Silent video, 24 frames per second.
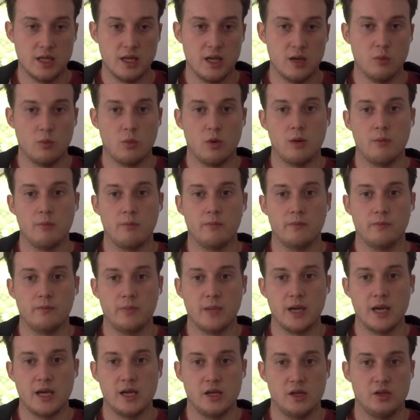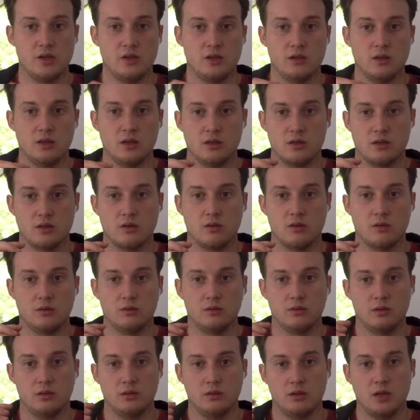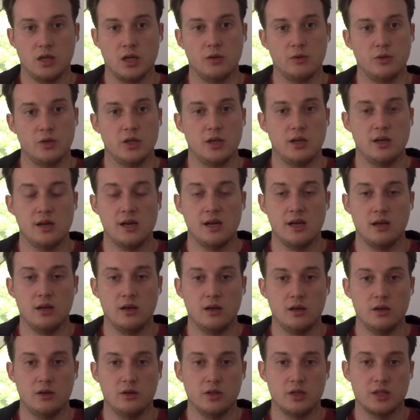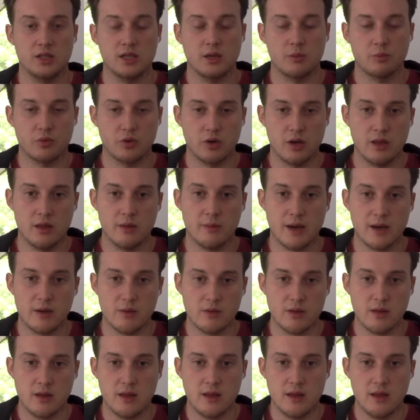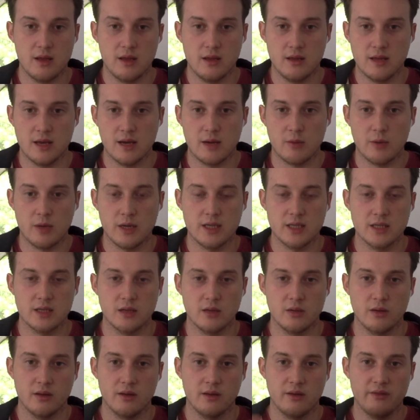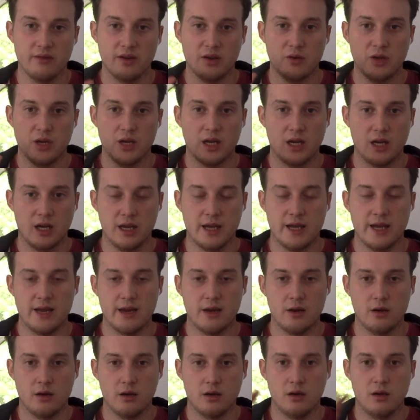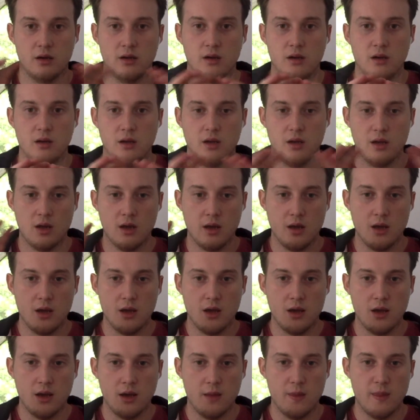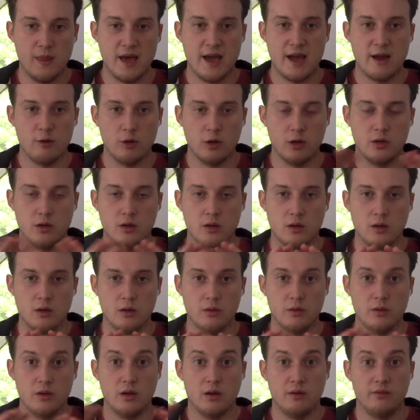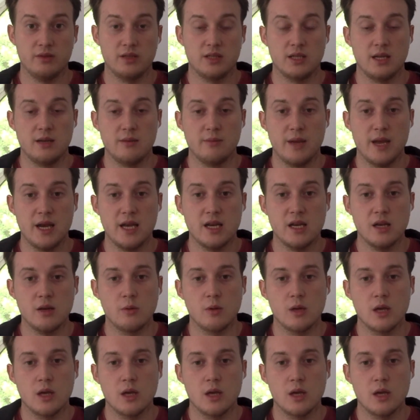and one page that's called coaching, and just separate them out in that way so that they're very clear and there on obviously menu.